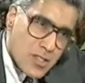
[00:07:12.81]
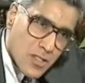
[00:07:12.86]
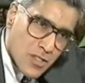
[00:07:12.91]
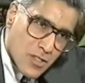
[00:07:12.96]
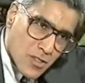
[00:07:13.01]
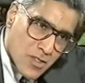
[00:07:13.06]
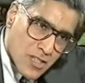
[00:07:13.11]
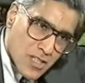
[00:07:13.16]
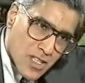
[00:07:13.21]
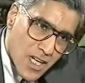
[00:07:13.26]
is
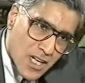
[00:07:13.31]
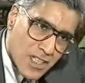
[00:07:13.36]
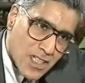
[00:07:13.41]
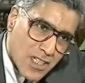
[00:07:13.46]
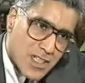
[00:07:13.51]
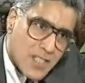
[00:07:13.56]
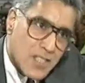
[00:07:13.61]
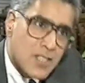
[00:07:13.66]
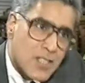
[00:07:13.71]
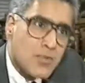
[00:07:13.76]
on your
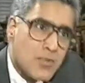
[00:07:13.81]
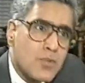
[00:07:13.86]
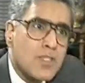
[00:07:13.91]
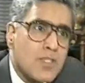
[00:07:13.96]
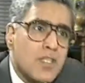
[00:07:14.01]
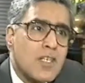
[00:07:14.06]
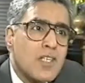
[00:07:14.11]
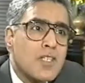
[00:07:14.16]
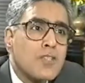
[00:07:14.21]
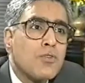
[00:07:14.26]
side and he's
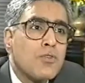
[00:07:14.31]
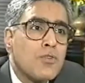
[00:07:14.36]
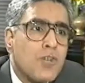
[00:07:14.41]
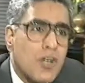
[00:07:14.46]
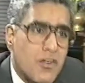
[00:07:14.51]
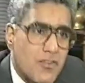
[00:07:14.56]
using his good